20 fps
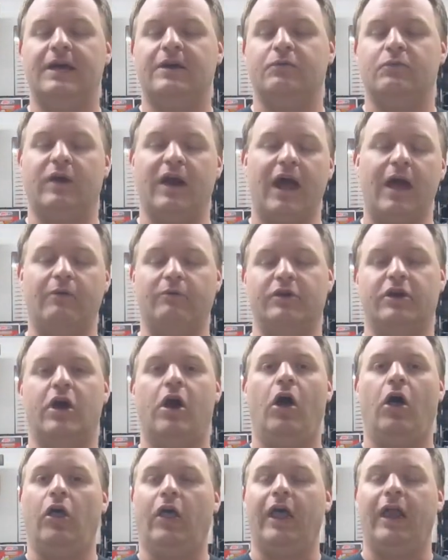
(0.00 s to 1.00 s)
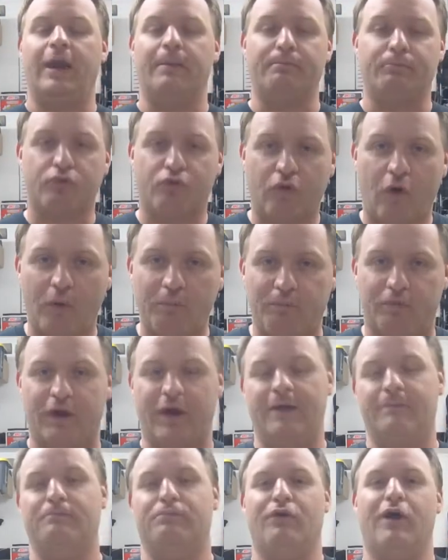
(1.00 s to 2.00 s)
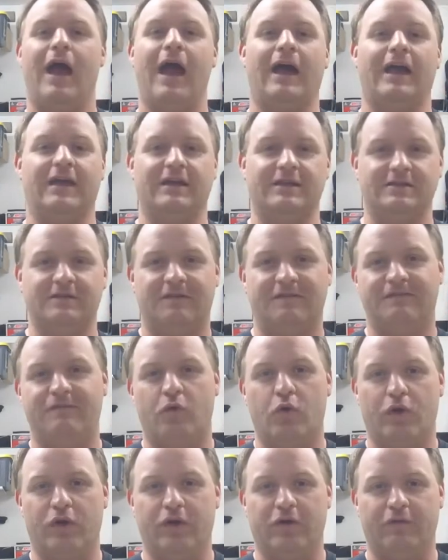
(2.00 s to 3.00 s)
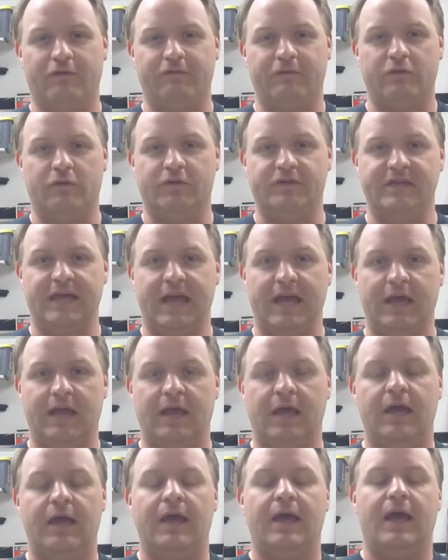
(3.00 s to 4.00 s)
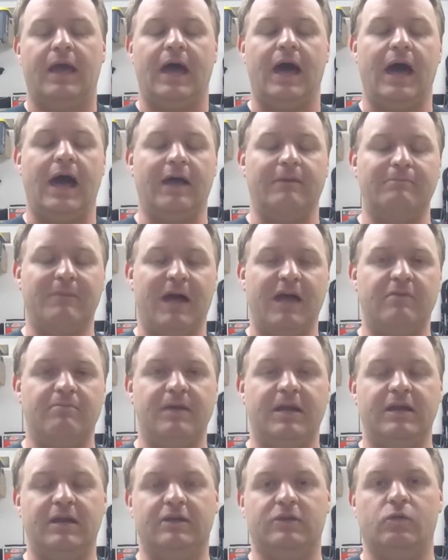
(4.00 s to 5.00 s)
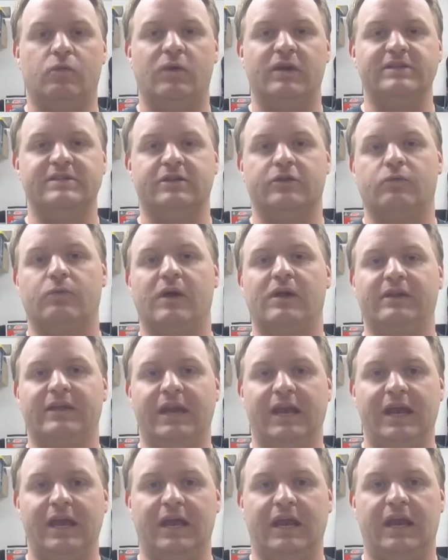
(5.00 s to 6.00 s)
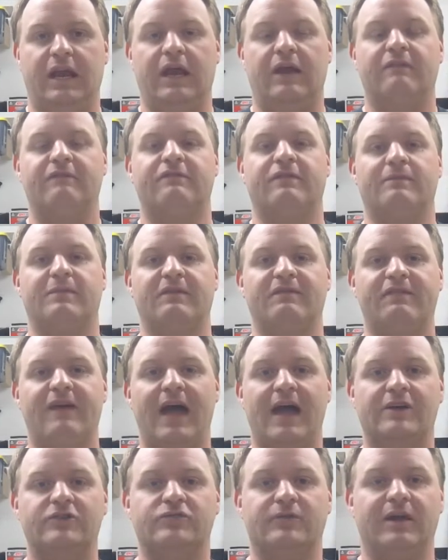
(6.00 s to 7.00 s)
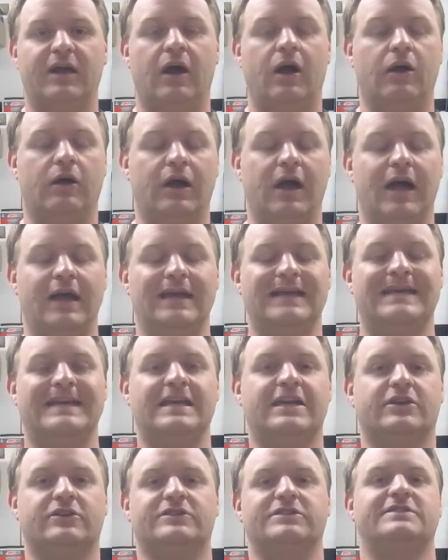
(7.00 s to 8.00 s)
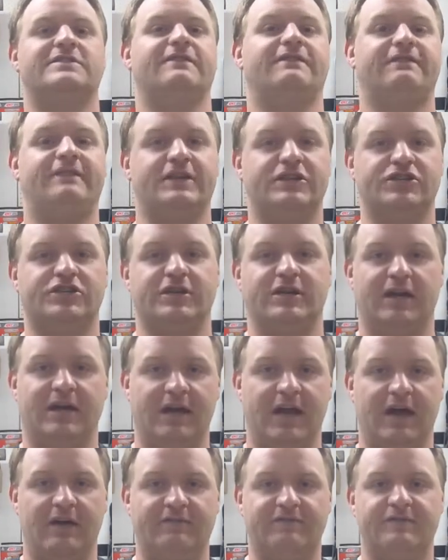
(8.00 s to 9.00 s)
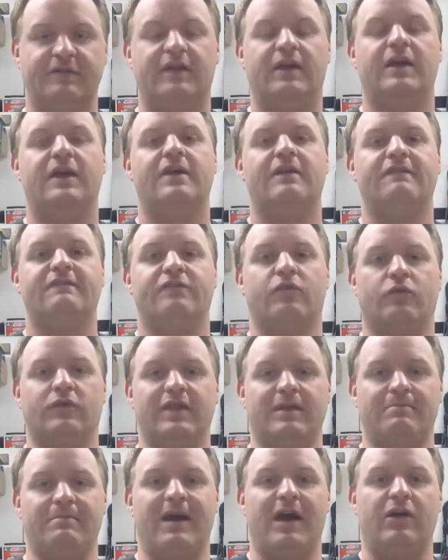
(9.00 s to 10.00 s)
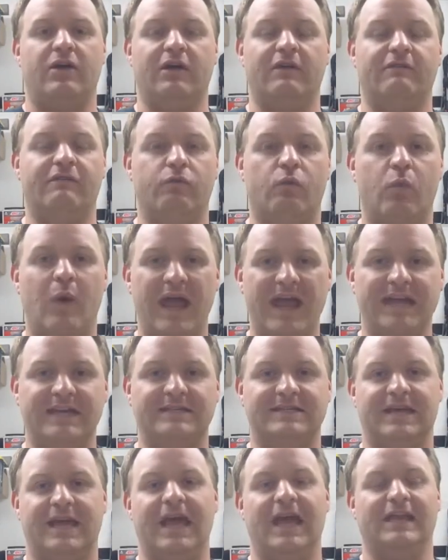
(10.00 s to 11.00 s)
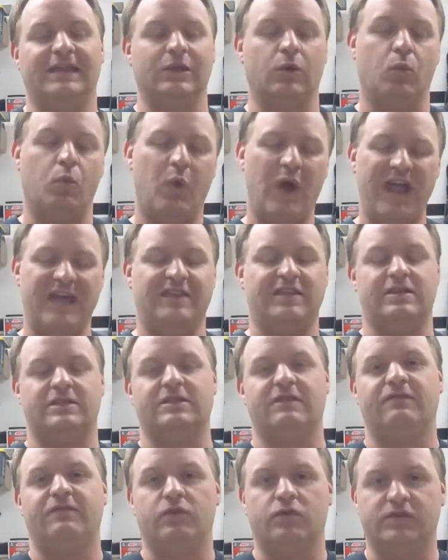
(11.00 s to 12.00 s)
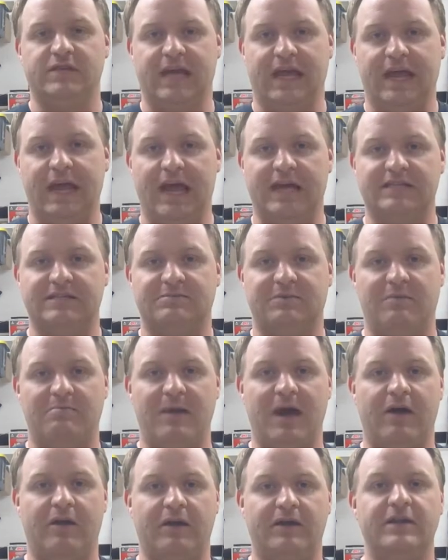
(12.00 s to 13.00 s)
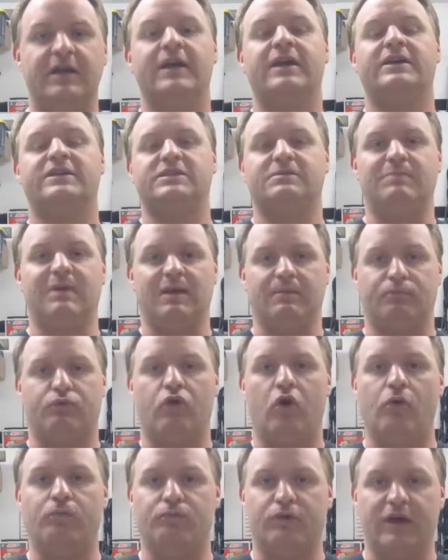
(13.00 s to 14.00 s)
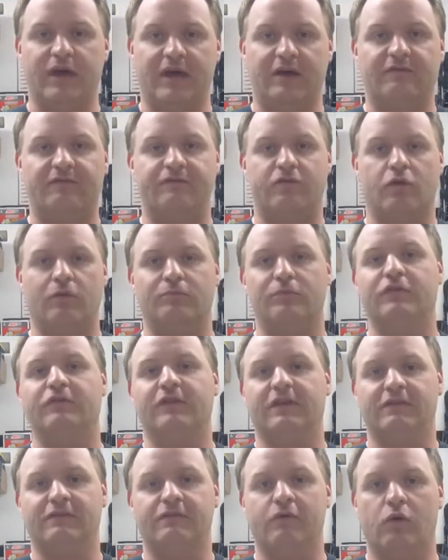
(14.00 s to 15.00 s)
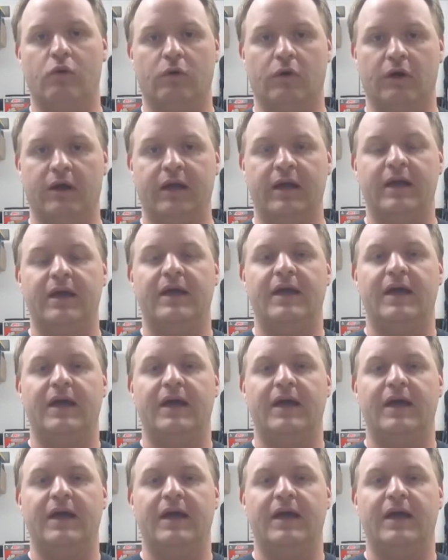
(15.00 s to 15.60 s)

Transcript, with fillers: what I would call an appropriate bracket for your fuel tank. In my opinion, the ones that are welded in from the factory are not near sufficient enough for the amount of weight and the way that the fuel tank has to be mounted to be appropriate for moving forward